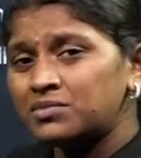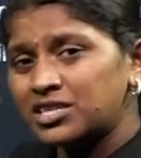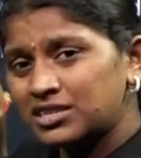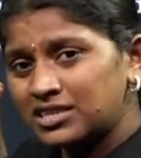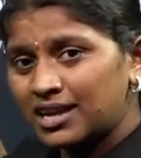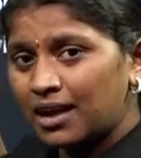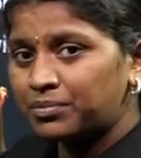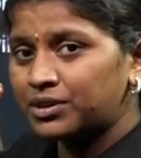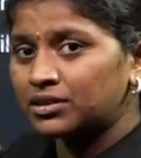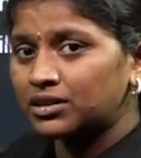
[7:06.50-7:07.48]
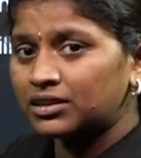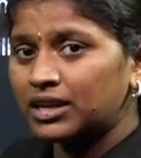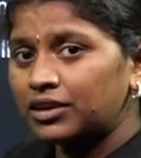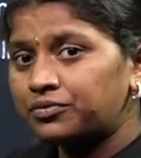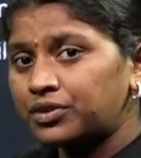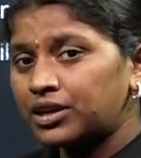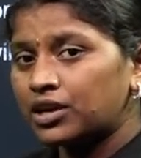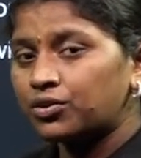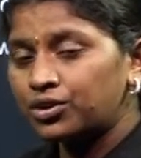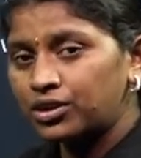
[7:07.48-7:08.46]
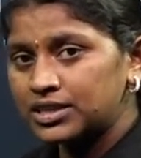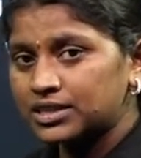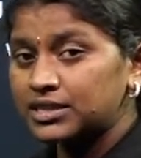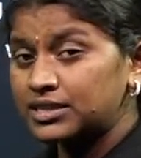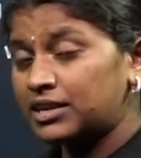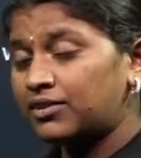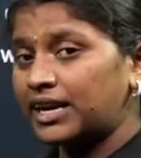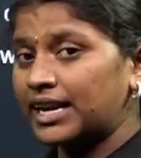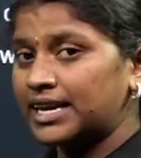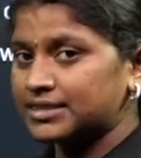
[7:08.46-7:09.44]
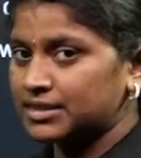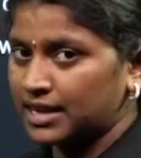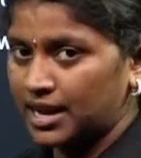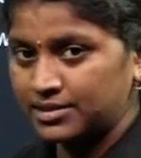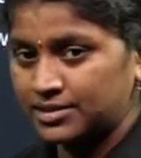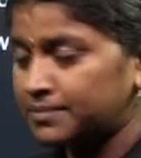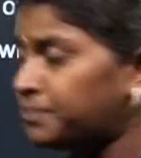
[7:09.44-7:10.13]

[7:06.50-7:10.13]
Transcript: is the chapter that we are going to discuss in our next class.